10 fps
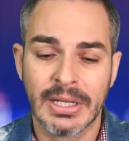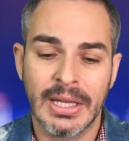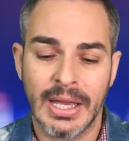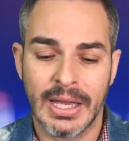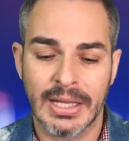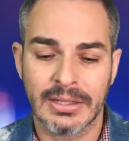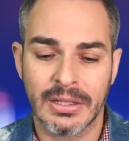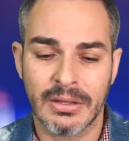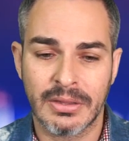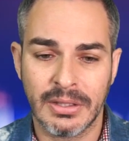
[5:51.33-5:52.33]

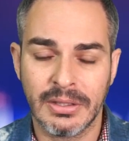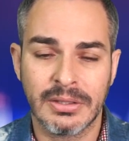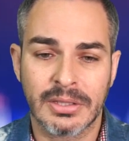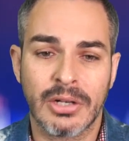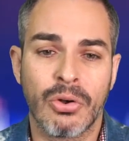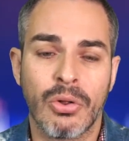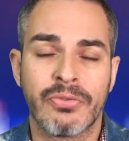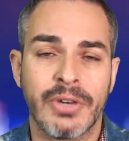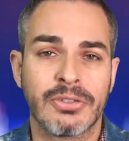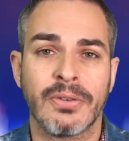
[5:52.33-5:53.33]
And these are all
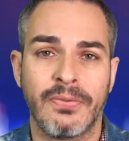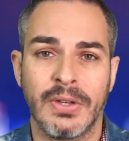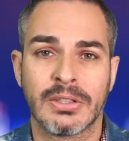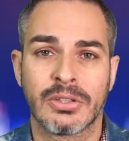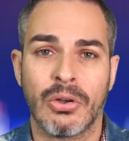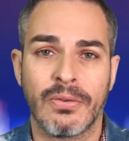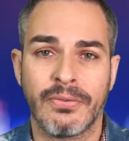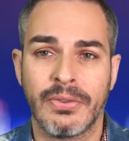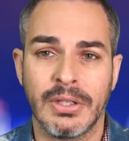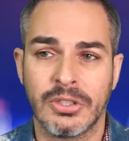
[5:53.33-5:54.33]
retrofits of the